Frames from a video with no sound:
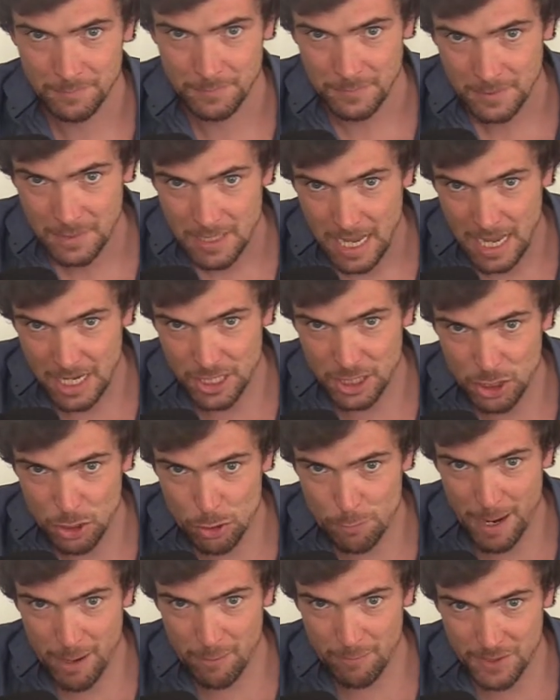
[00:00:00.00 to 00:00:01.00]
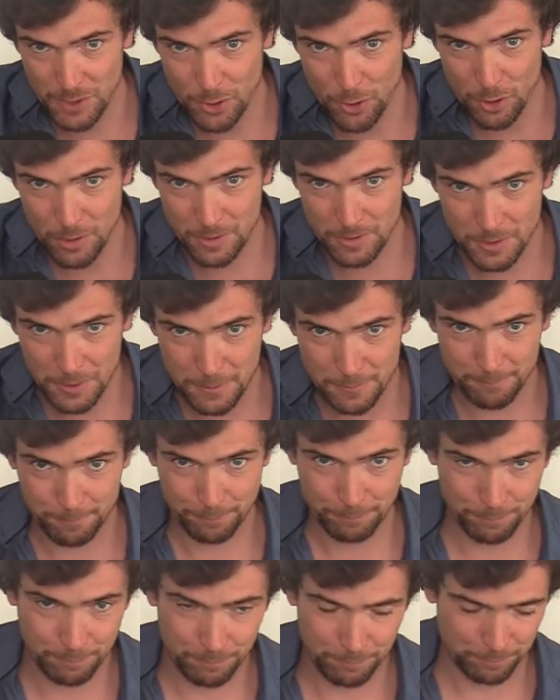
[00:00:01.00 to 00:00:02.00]
and a new pair of socks.
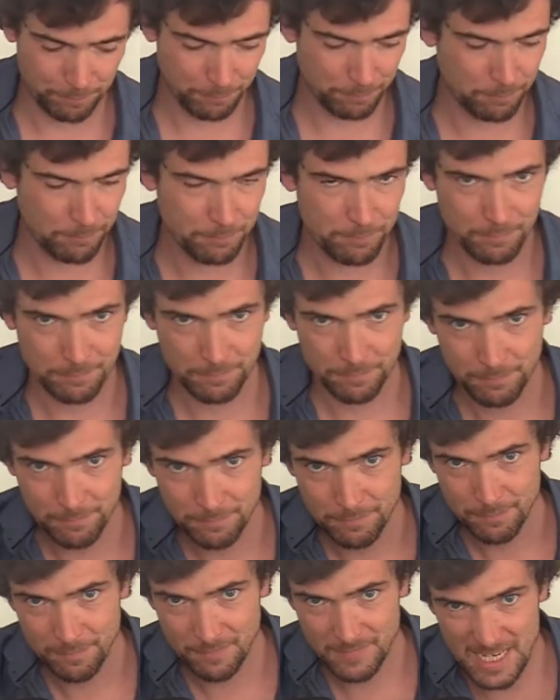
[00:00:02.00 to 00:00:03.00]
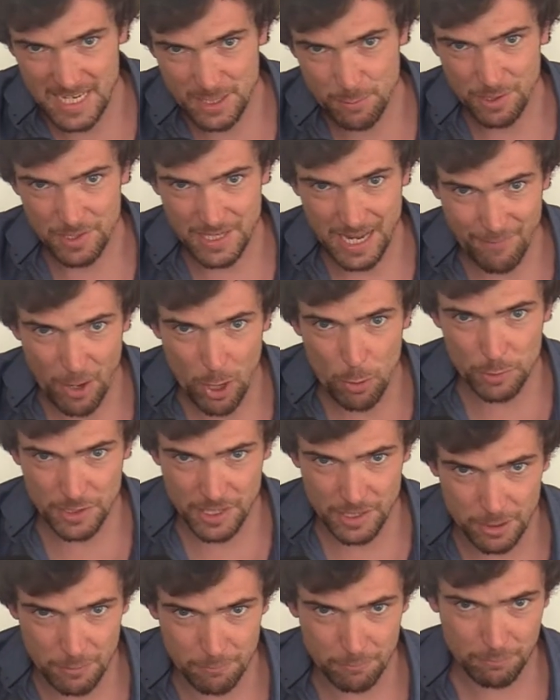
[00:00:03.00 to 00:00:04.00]
These ones have holes
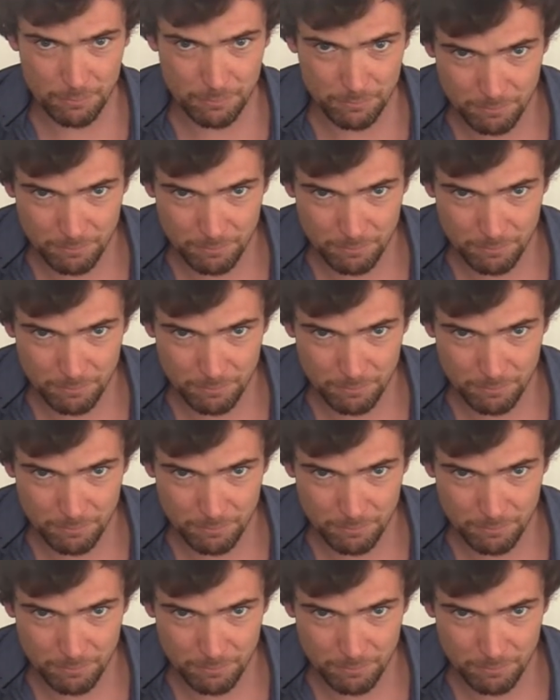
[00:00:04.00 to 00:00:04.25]
in them.